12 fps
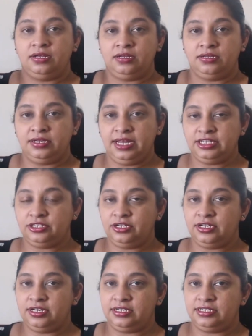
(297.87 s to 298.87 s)
Next on
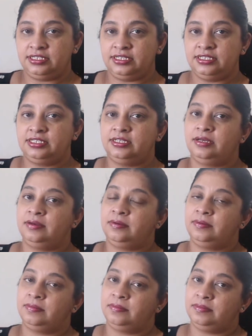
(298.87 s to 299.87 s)
the list is
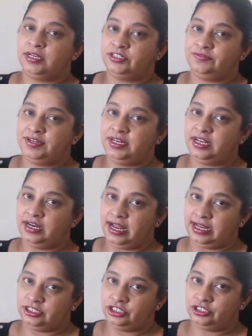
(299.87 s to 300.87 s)
breastfeeding
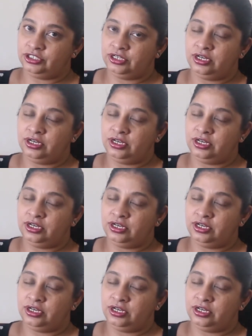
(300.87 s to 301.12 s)
latch.